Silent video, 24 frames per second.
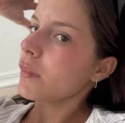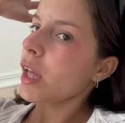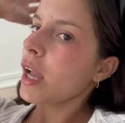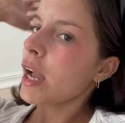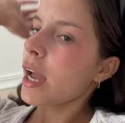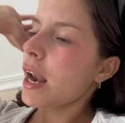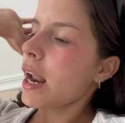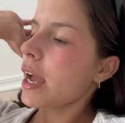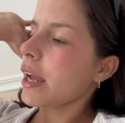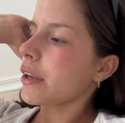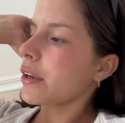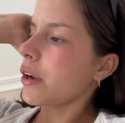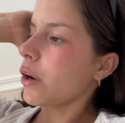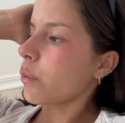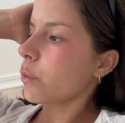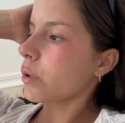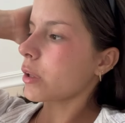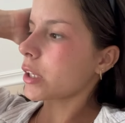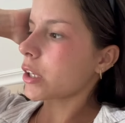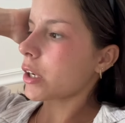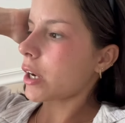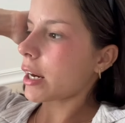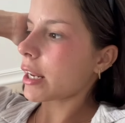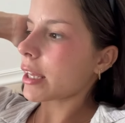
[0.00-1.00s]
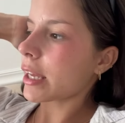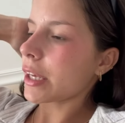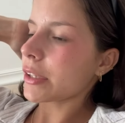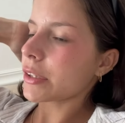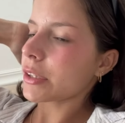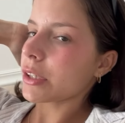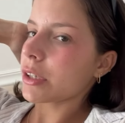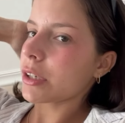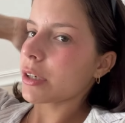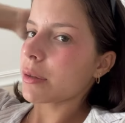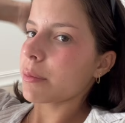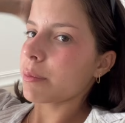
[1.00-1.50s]
and I don't really know how to get
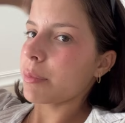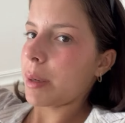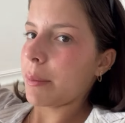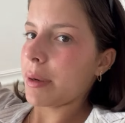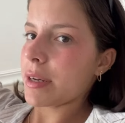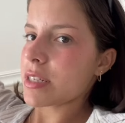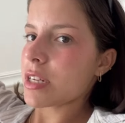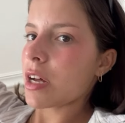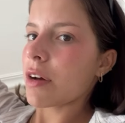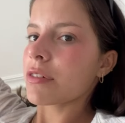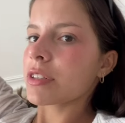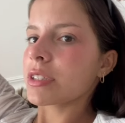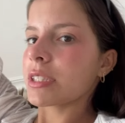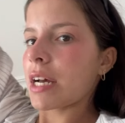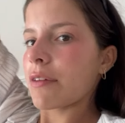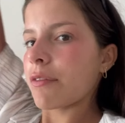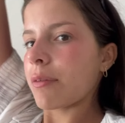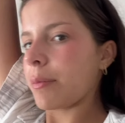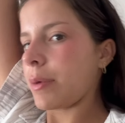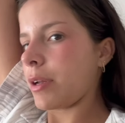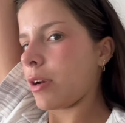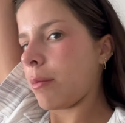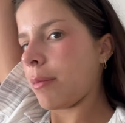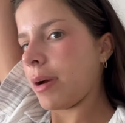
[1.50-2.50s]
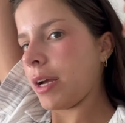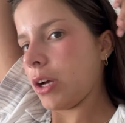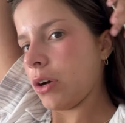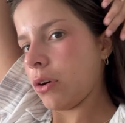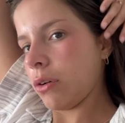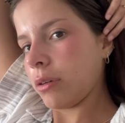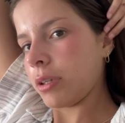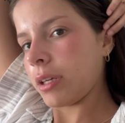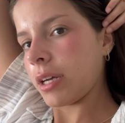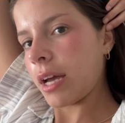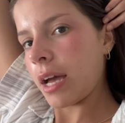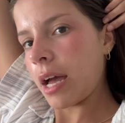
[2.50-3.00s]
there by myself because I haven't been on my
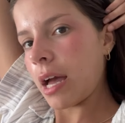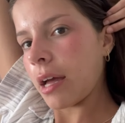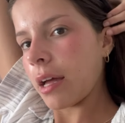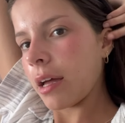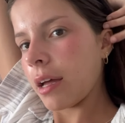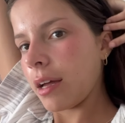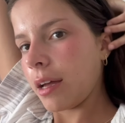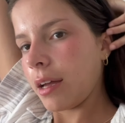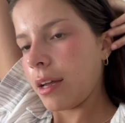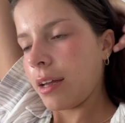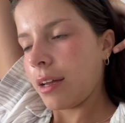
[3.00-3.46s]
own yet.